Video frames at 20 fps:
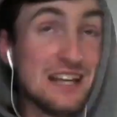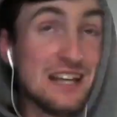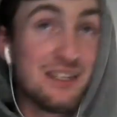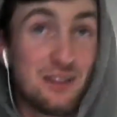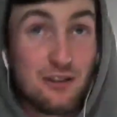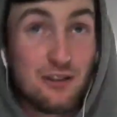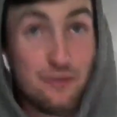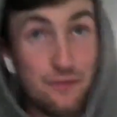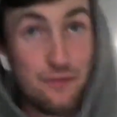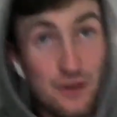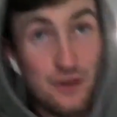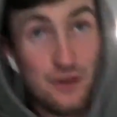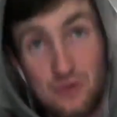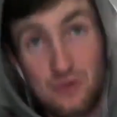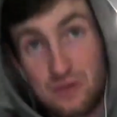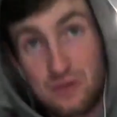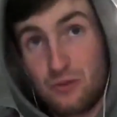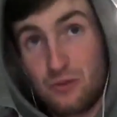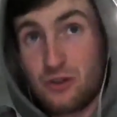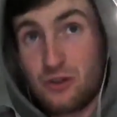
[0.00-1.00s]
their
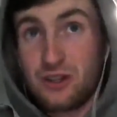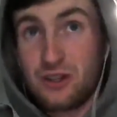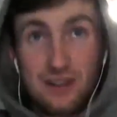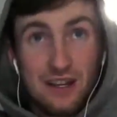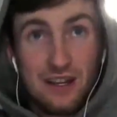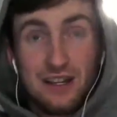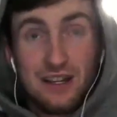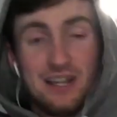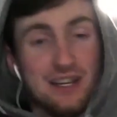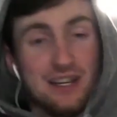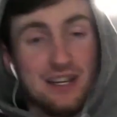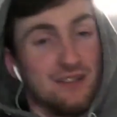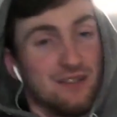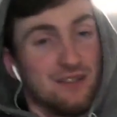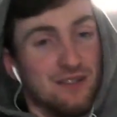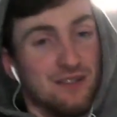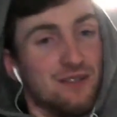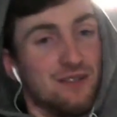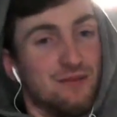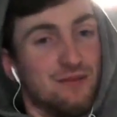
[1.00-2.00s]
phones more than they like
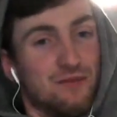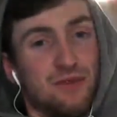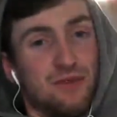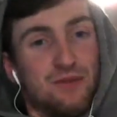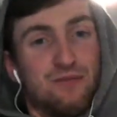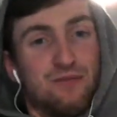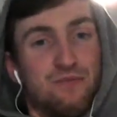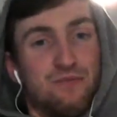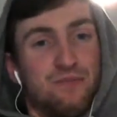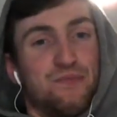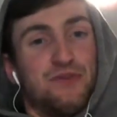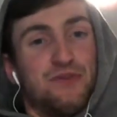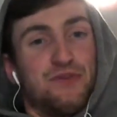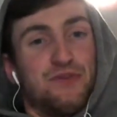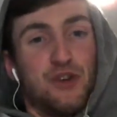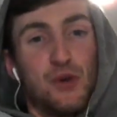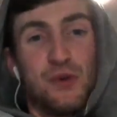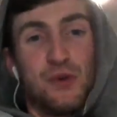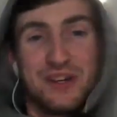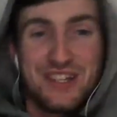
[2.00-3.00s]

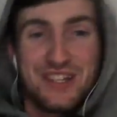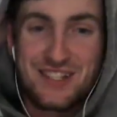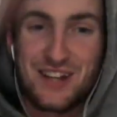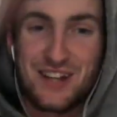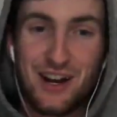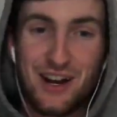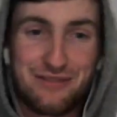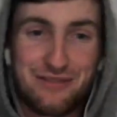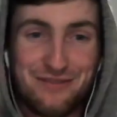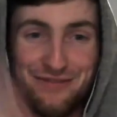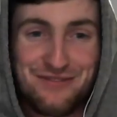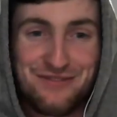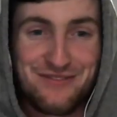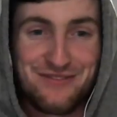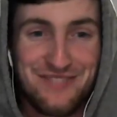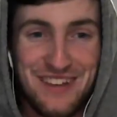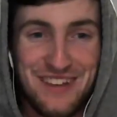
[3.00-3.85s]
doing stuff. And